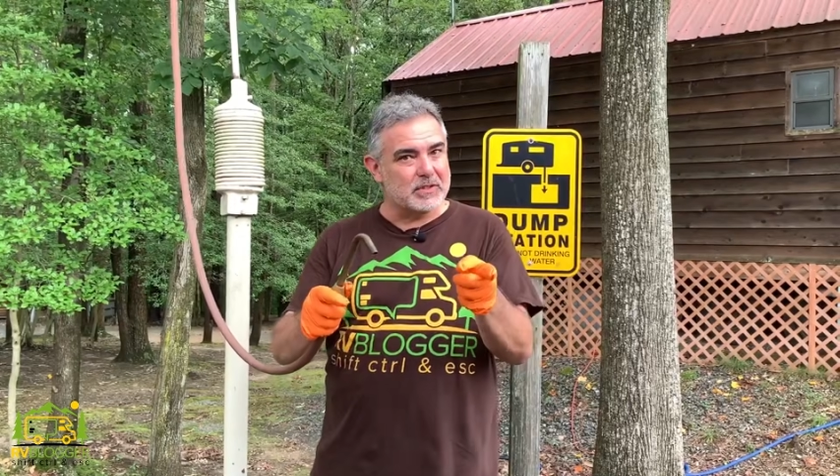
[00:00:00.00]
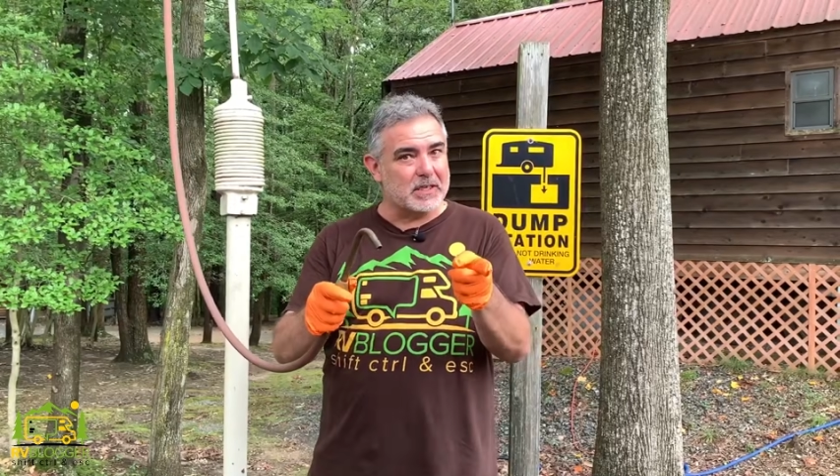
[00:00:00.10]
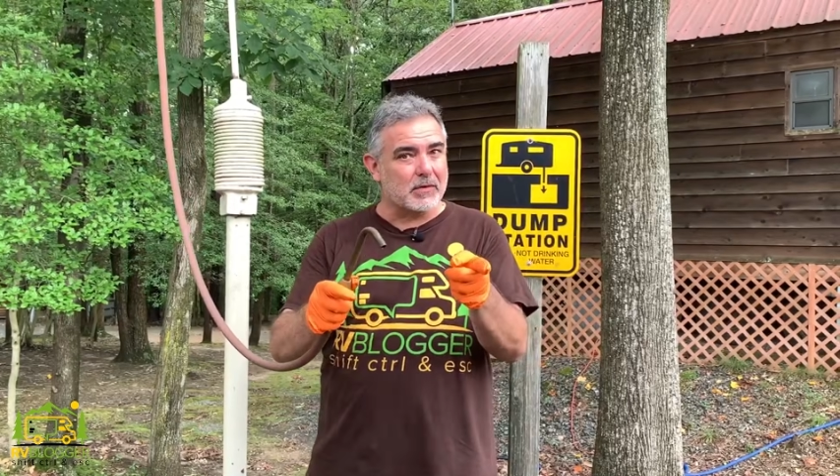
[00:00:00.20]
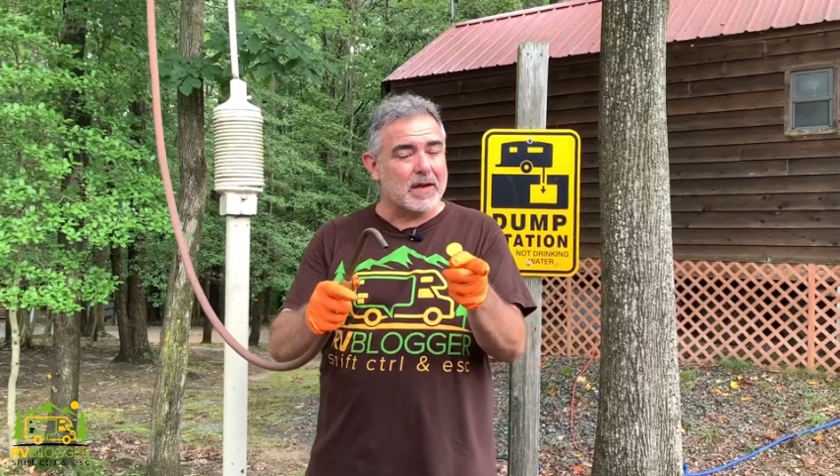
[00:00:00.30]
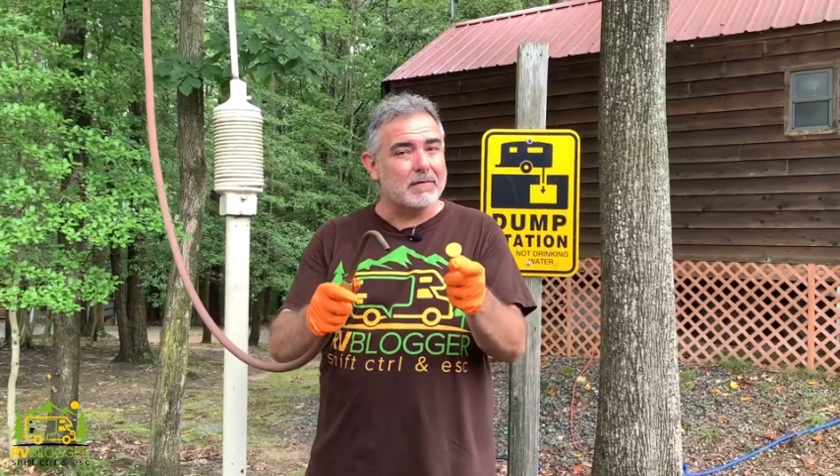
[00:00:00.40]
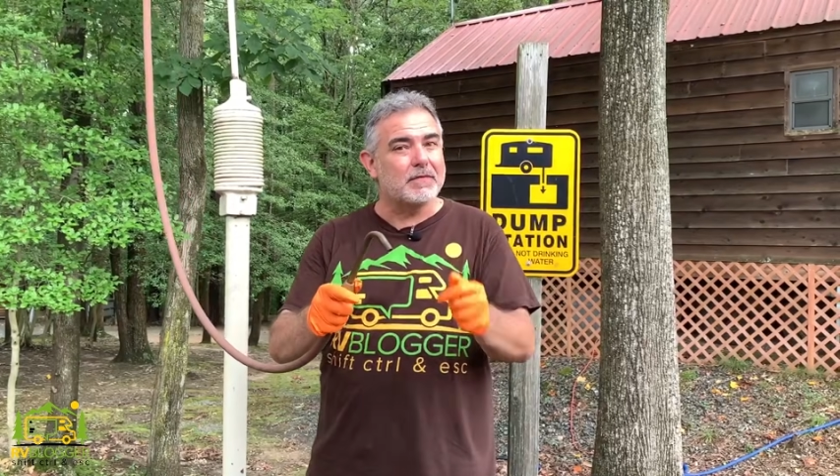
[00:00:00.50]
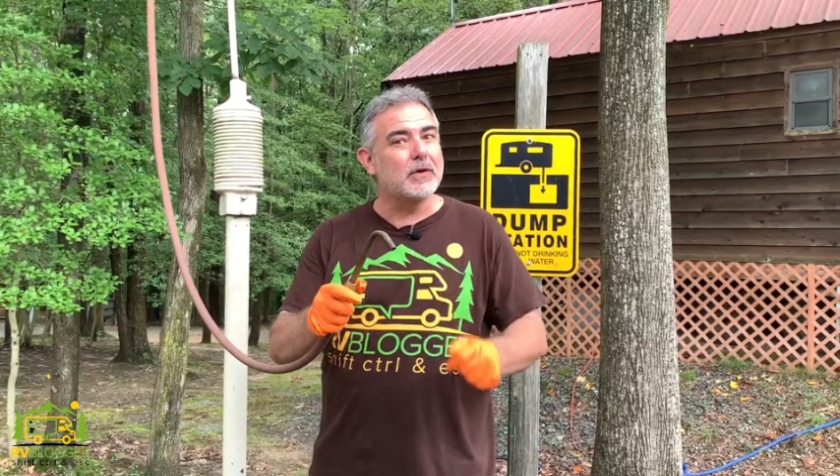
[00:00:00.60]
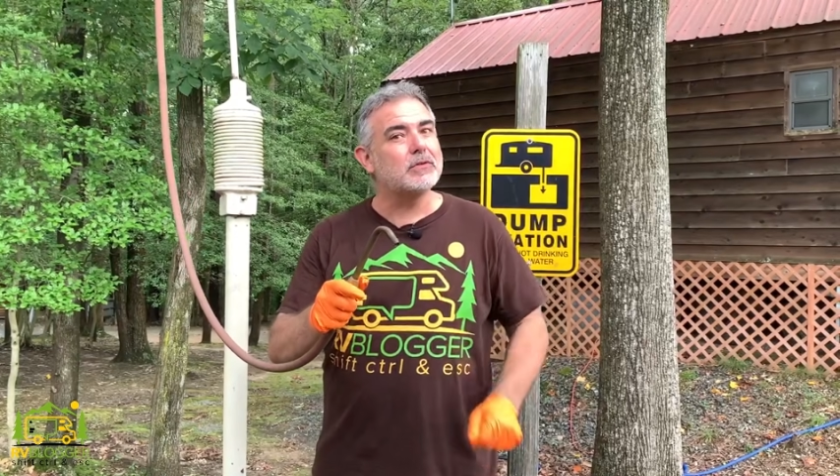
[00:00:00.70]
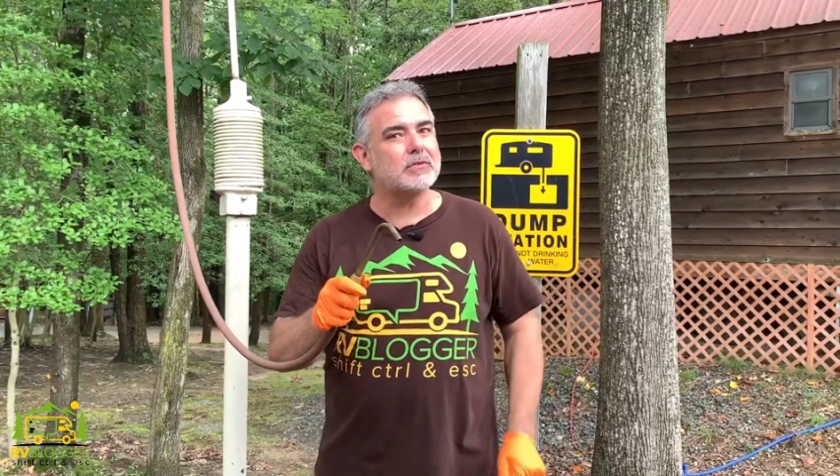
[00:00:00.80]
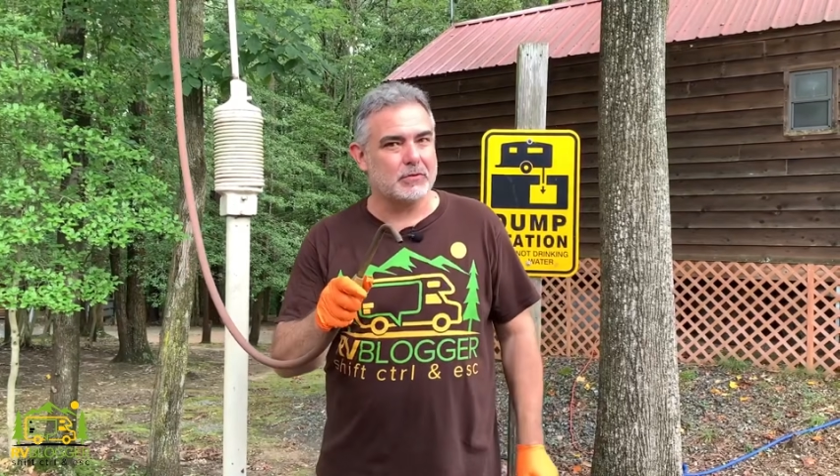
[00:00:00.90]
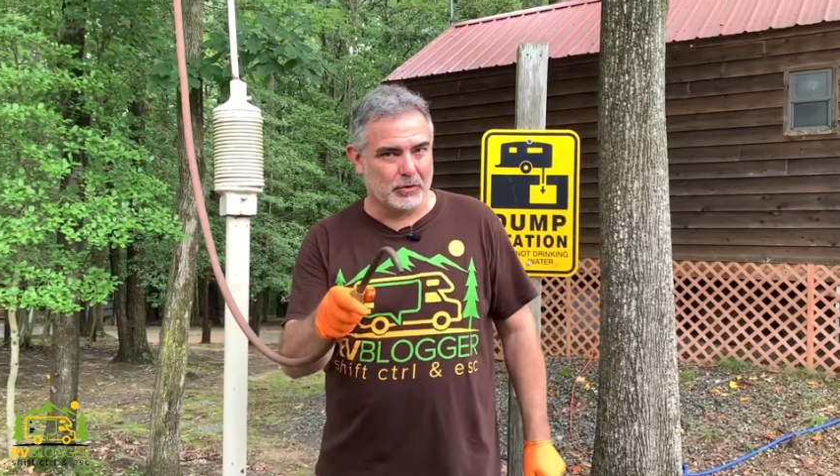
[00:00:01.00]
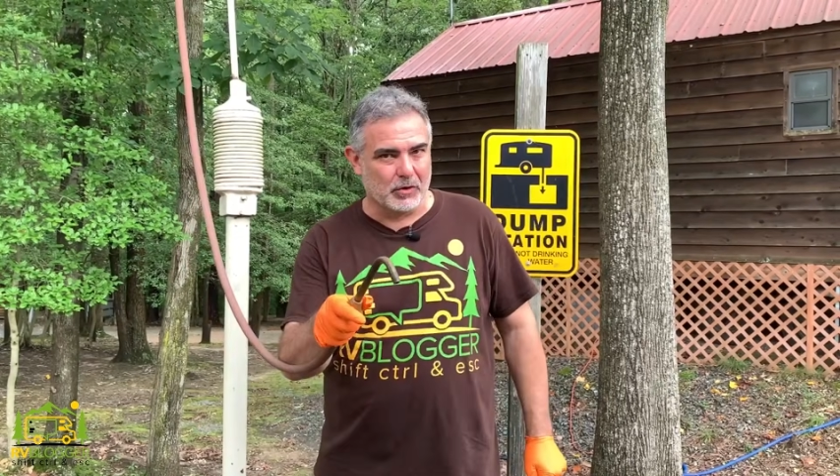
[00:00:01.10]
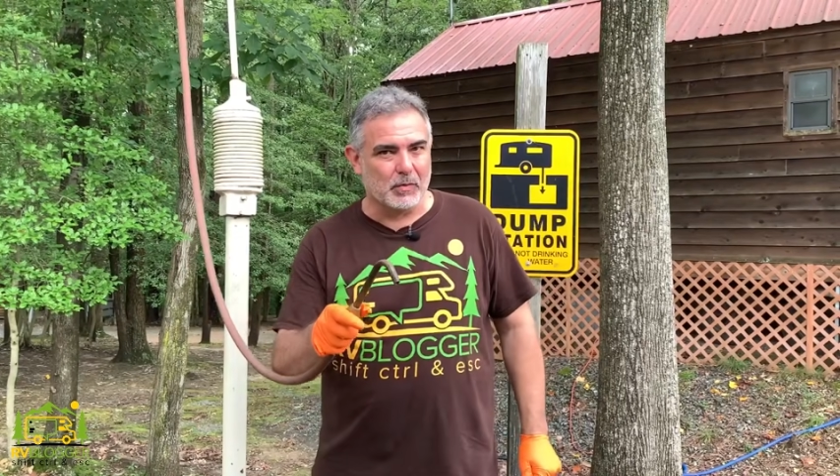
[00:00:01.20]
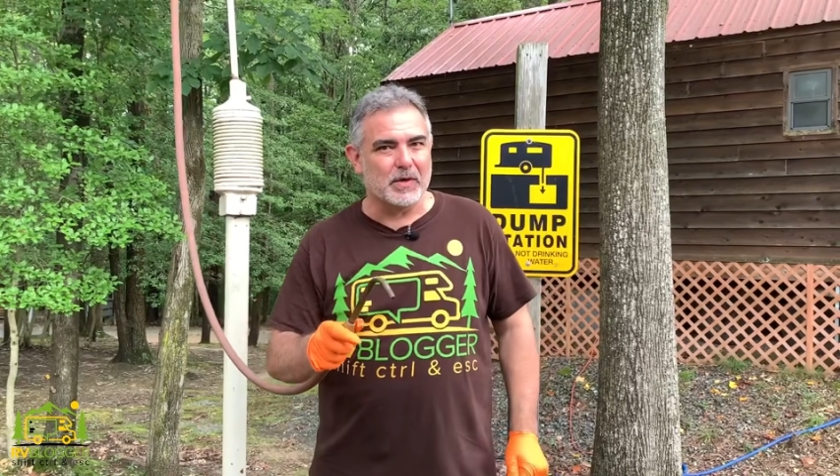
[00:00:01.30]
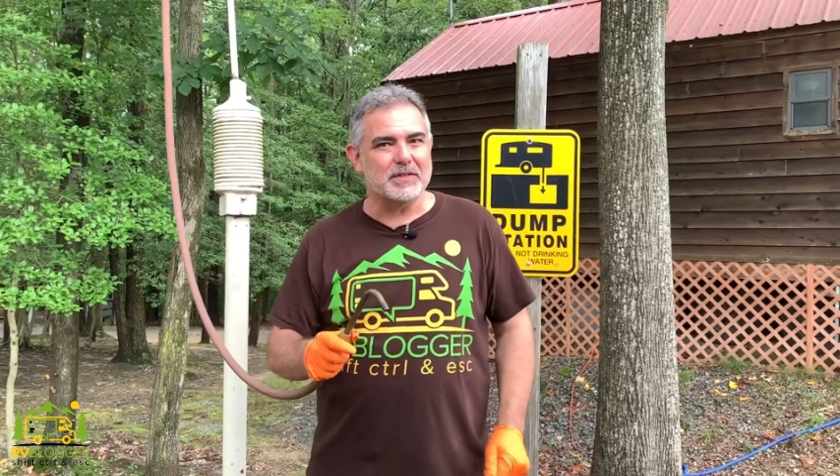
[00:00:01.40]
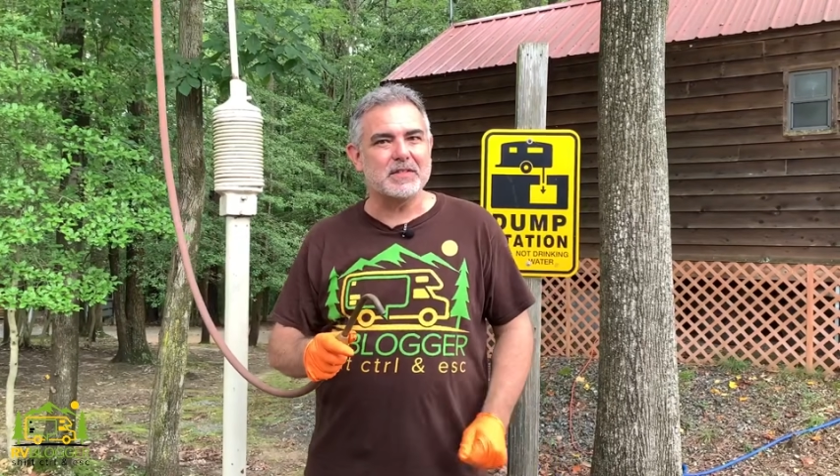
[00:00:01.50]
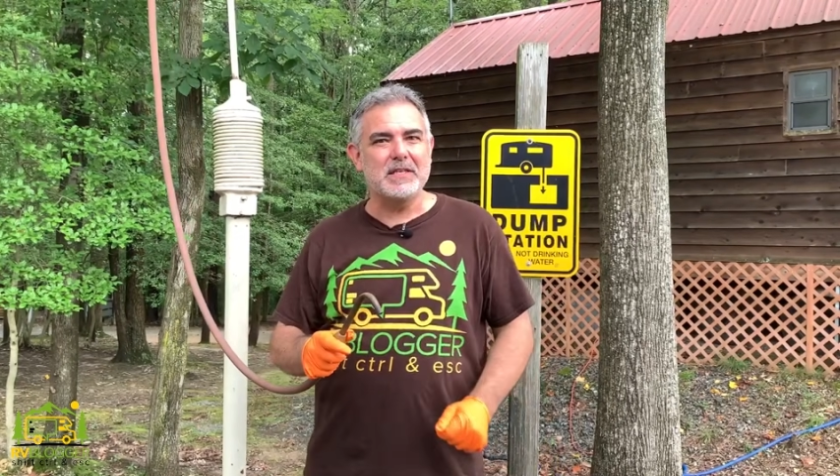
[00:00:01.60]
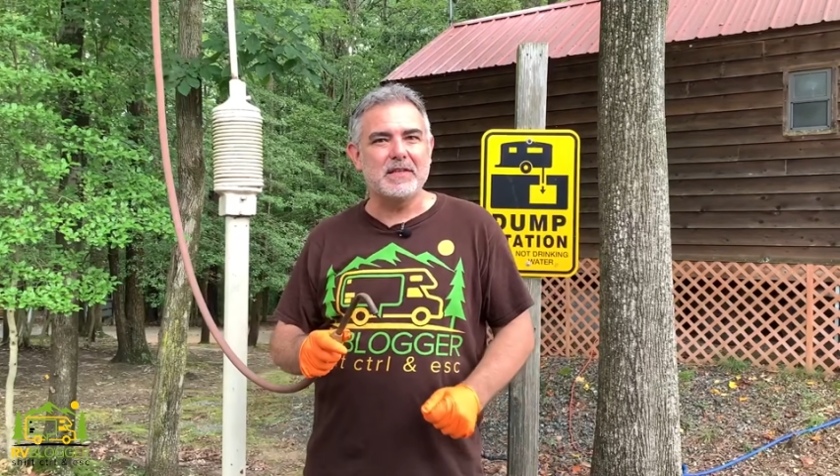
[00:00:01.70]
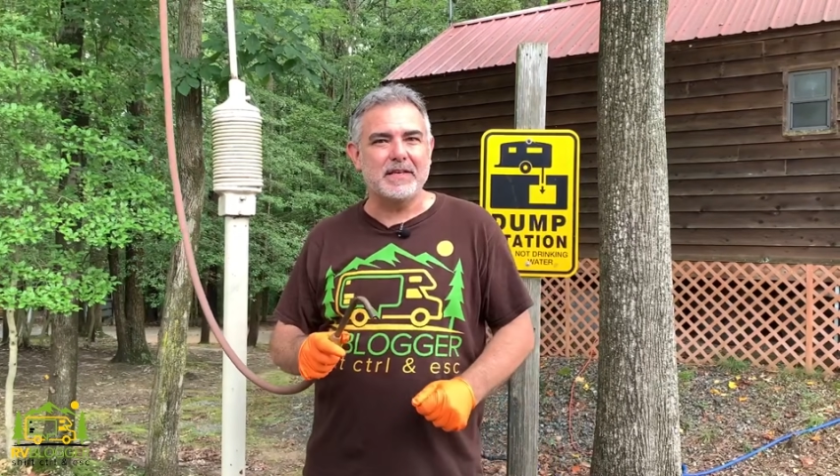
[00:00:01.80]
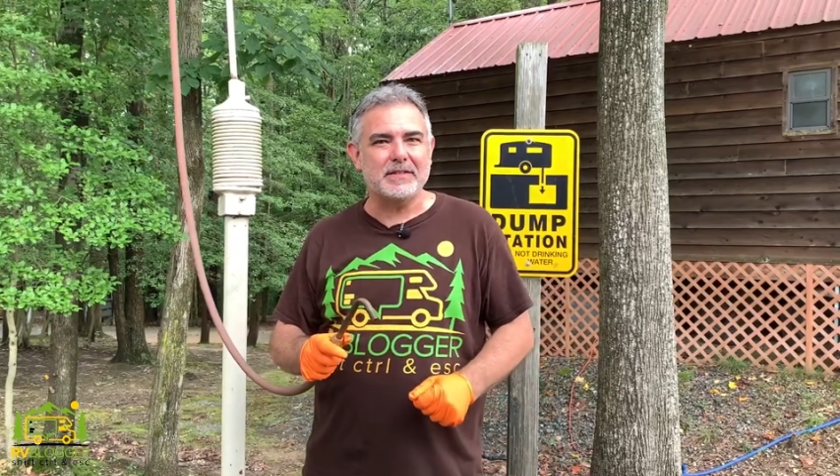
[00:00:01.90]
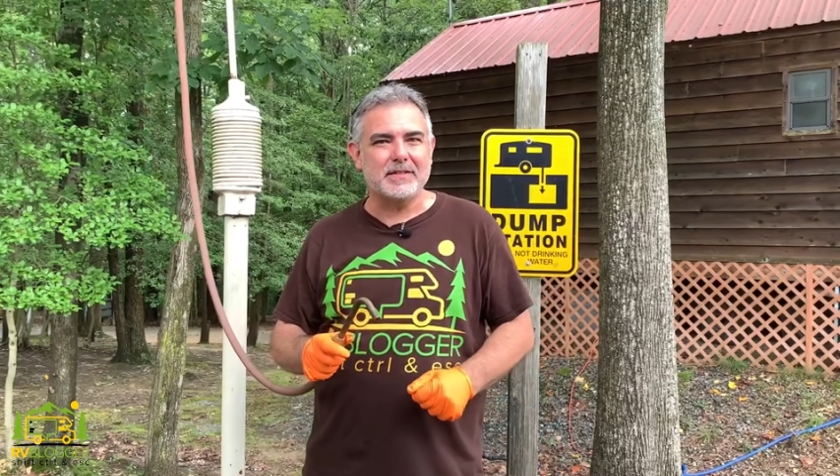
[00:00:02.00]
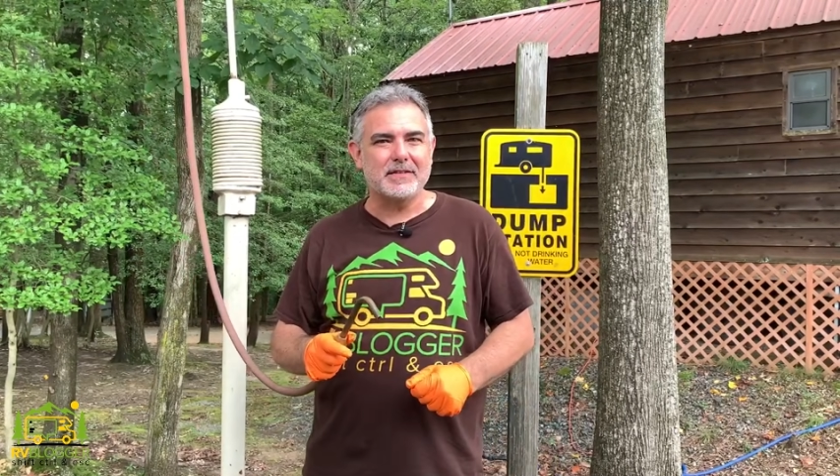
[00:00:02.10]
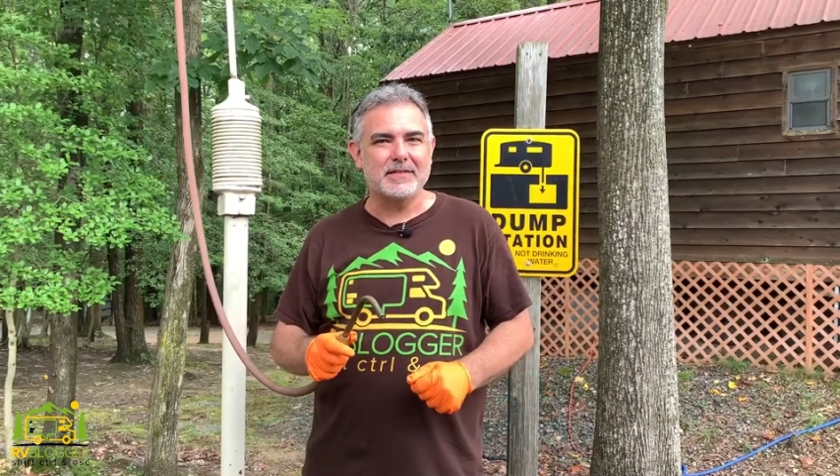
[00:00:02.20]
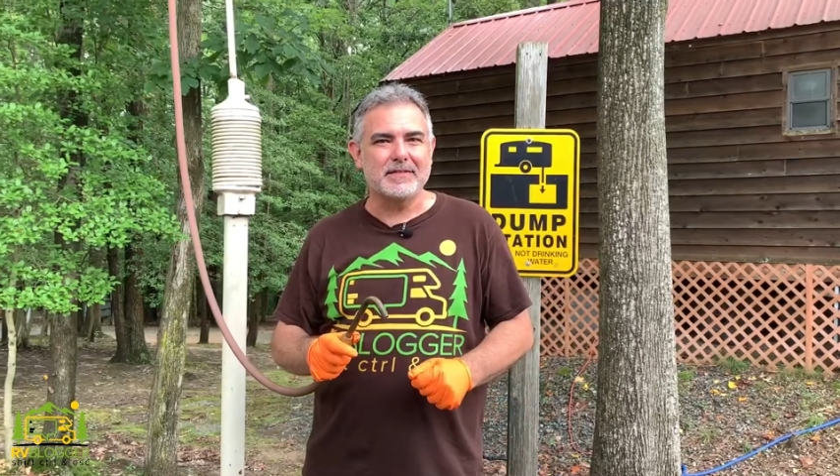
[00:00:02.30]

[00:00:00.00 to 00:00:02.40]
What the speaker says: Stick around, folks. You're going to want to see this.